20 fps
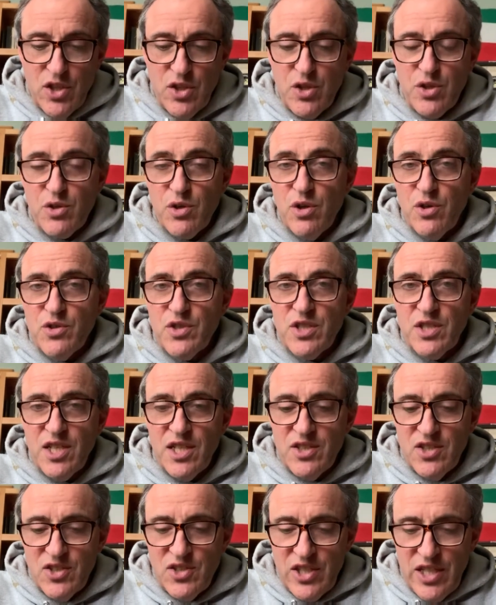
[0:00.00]
throws it
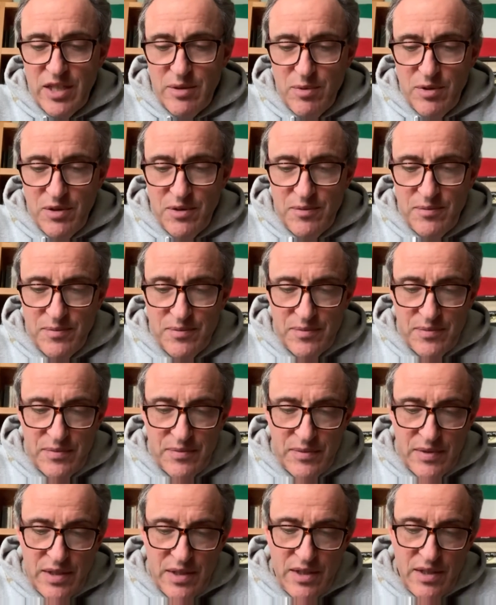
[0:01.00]
on the table,
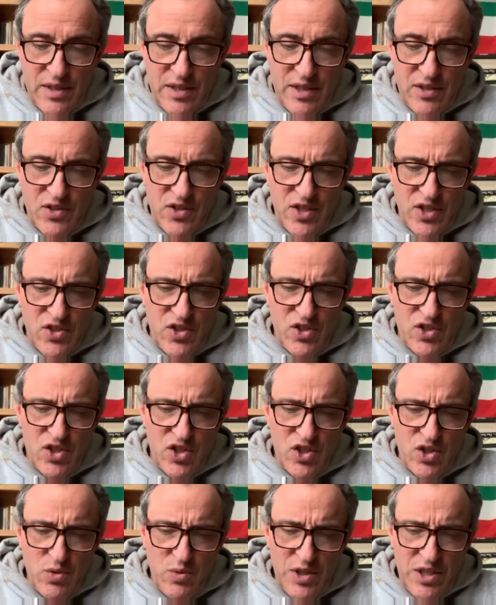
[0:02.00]
and says it's a
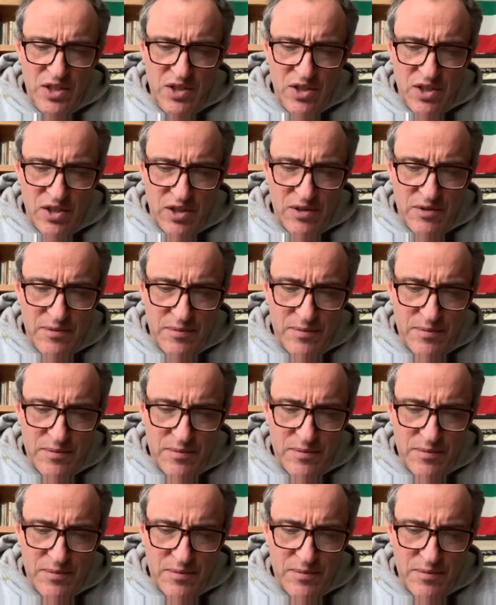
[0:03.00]
swindle.